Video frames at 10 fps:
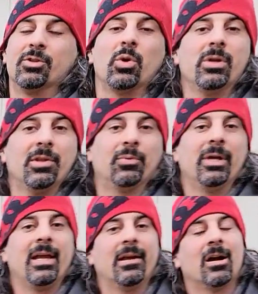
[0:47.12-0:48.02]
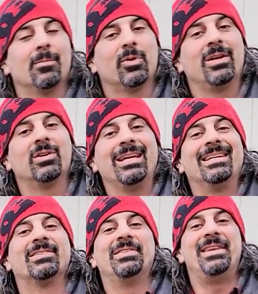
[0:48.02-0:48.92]
Toyota 3K carburetor
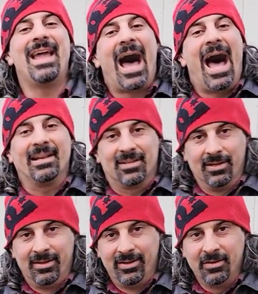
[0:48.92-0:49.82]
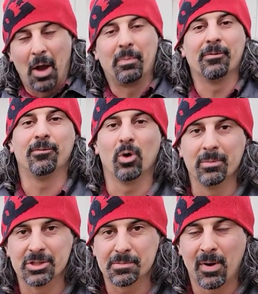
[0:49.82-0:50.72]
is not a
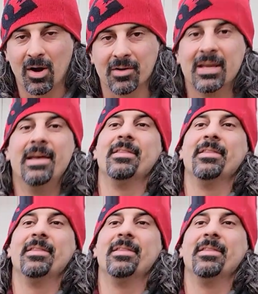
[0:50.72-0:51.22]
performance part.